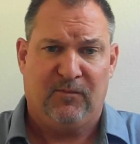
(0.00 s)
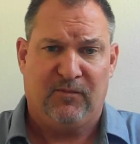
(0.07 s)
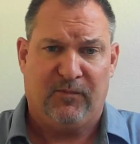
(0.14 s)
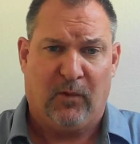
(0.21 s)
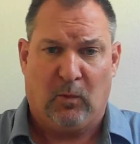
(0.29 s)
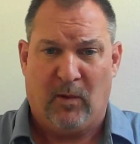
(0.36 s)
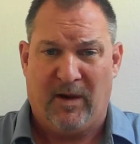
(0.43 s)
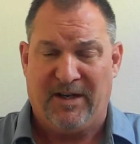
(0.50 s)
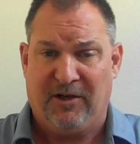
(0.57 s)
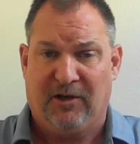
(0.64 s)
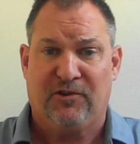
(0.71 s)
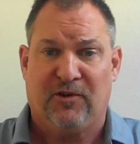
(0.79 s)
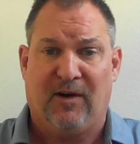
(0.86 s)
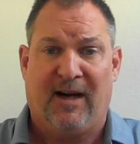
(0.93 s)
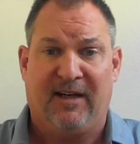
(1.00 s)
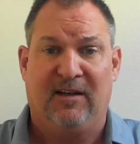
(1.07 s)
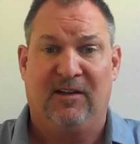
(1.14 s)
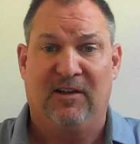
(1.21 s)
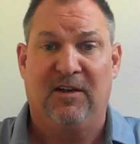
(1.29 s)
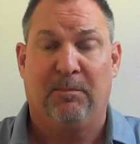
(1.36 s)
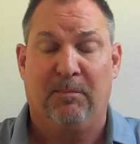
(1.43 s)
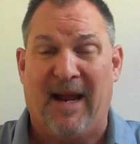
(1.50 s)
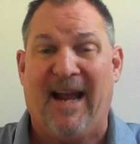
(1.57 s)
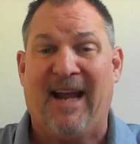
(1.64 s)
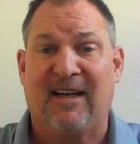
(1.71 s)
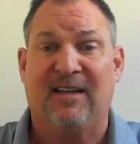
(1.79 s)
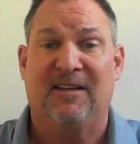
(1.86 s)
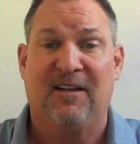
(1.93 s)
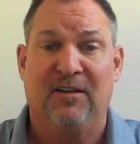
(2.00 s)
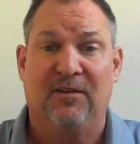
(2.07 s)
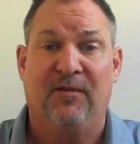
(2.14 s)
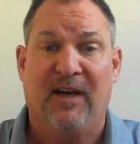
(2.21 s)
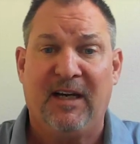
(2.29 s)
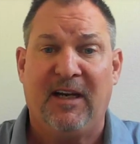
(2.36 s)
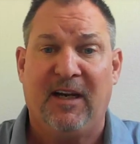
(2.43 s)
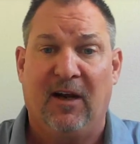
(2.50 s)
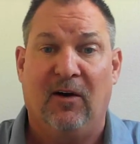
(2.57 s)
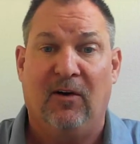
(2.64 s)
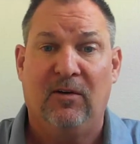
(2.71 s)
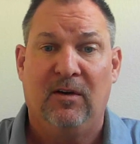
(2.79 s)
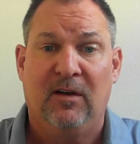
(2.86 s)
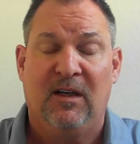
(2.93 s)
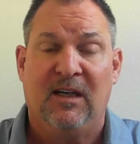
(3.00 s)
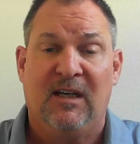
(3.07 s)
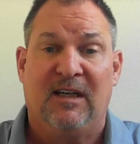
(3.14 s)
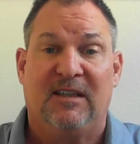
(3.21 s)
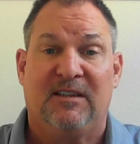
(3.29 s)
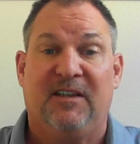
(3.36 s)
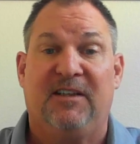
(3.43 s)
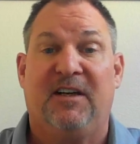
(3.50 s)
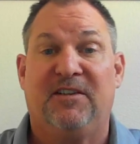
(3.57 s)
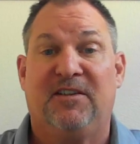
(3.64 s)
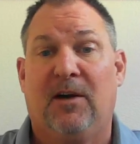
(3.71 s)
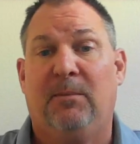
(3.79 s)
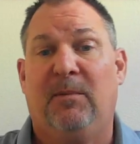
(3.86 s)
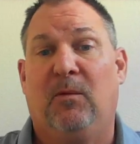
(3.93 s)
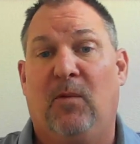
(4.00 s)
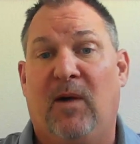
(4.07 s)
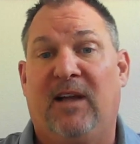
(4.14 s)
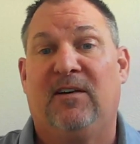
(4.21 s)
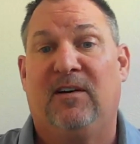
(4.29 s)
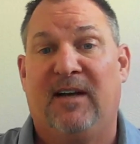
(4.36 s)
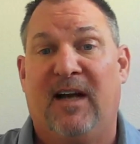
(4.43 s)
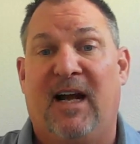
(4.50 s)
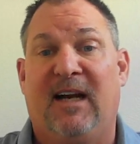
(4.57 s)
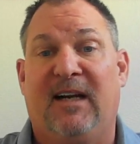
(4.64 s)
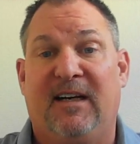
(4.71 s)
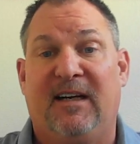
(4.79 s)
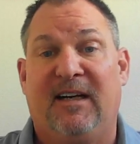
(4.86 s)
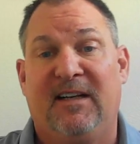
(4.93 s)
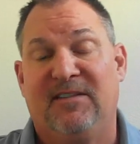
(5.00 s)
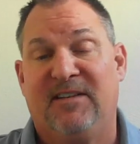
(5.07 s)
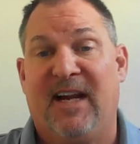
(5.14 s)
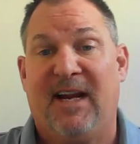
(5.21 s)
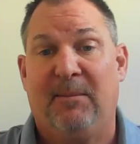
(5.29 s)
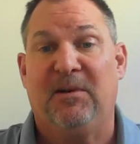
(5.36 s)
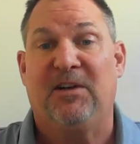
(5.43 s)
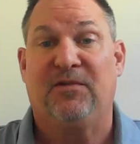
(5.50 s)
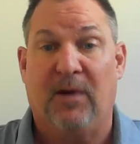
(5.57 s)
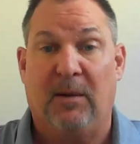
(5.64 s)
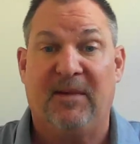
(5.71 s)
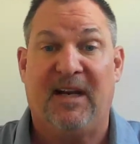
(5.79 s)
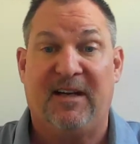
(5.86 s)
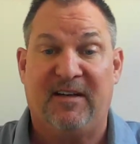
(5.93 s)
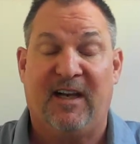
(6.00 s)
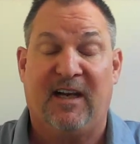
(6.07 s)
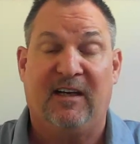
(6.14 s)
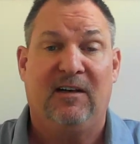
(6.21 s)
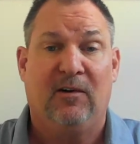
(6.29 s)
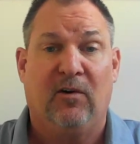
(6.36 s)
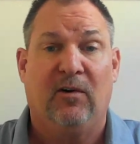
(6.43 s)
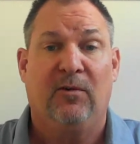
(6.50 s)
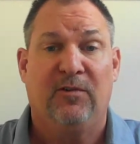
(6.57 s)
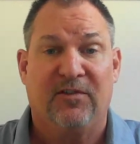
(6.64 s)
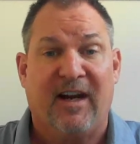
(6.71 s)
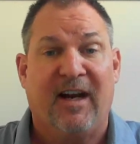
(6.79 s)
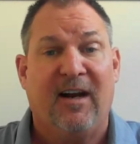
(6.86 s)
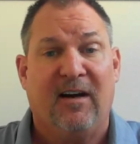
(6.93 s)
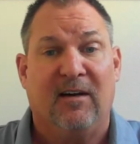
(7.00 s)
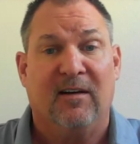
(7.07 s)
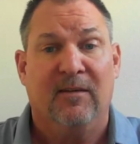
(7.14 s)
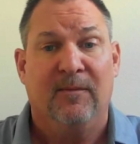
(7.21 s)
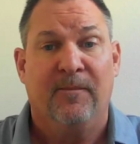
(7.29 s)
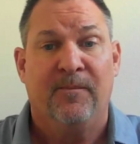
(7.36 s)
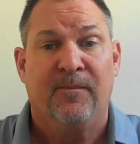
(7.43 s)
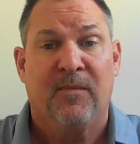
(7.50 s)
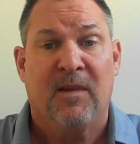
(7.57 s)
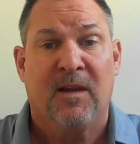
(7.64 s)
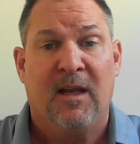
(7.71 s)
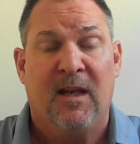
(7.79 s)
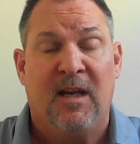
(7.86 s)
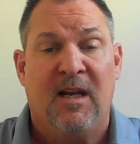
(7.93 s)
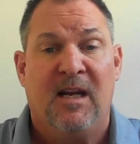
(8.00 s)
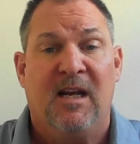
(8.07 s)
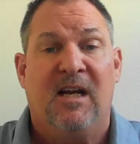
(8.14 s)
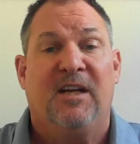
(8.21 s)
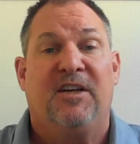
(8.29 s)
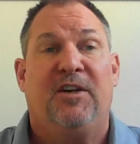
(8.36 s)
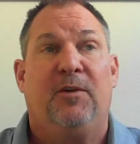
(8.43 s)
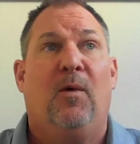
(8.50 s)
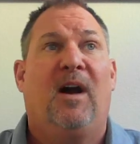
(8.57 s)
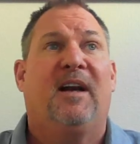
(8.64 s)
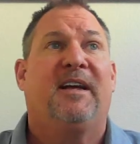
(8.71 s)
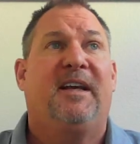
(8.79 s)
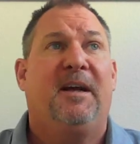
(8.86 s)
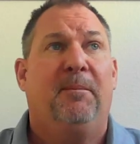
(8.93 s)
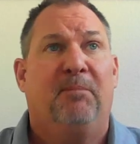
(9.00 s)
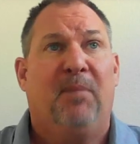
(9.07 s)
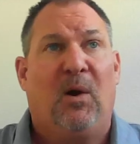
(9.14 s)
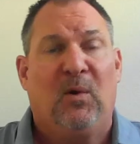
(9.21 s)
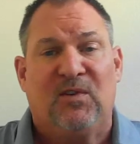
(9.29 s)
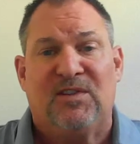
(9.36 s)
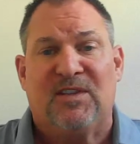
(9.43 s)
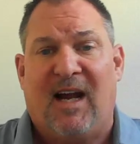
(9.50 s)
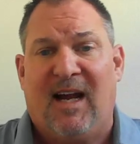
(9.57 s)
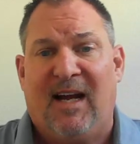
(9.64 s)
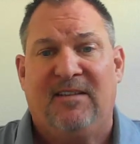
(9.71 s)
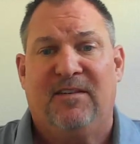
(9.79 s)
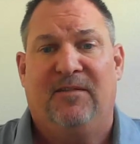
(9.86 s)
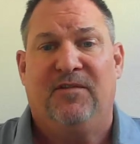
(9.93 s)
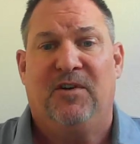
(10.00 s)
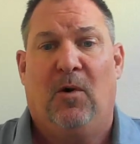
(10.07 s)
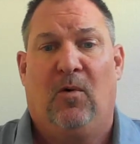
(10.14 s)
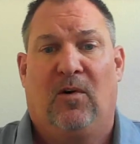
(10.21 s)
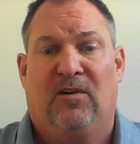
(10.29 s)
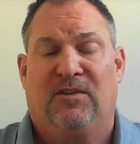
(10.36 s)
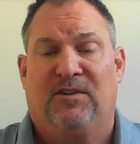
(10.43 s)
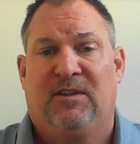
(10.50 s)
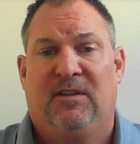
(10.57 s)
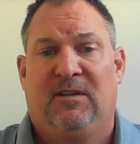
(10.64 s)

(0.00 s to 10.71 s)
For when you're trying to look back at this video to determine whether or not it is damage from that tenant or it was there. You want to get both sides of doors,